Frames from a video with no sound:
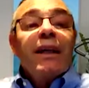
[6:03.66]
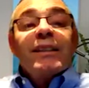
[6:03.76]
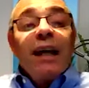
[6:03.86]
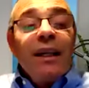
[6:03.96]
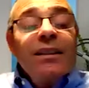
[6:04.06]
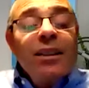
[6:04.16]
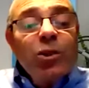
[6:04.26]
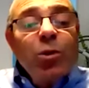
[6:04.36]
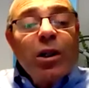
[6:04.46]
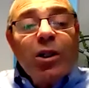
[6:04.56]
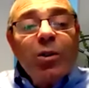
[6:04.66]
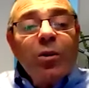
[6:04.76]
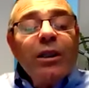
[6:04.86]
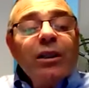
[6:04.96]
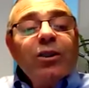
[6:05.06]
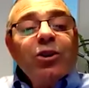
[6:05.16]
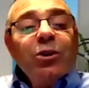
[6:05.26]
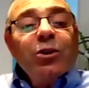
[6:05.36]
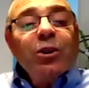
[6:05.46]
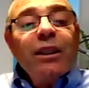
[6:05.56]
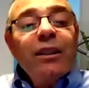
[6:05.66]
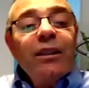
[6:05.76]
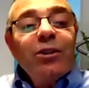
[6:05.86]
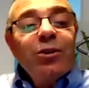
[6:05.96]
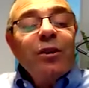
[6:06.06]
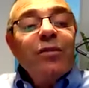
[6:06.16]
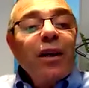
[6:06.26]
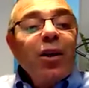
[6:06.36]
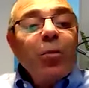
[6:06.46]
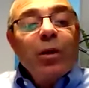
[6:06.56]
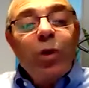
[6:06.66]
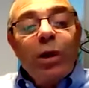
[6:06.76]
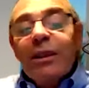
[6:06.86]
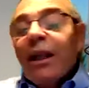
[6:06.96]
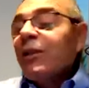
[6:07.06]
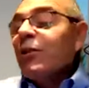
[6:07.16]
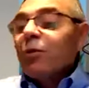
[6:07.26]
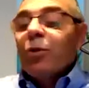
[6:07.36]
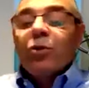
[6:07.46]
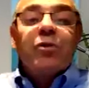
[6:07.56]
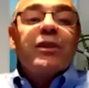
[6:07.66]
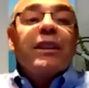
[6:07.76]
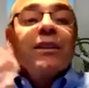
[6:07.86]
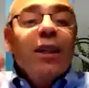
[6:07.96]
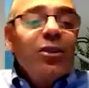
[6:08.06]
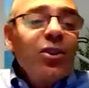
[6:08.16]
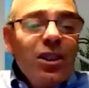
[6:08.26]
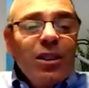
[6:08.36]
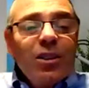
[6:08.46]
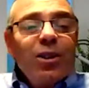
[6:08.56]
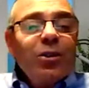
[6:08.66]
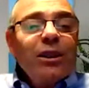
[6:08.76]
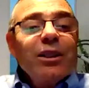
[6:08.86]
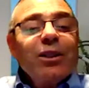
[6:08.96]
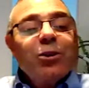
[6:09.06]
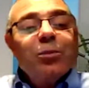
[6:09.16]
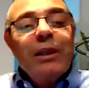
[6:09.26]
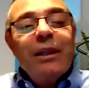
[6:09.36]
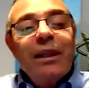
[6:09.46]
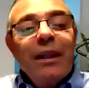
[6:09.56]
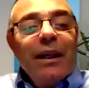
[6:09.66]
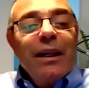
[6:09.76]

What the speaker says: sciences we're going to develop, and what kind of course of technologies are going to be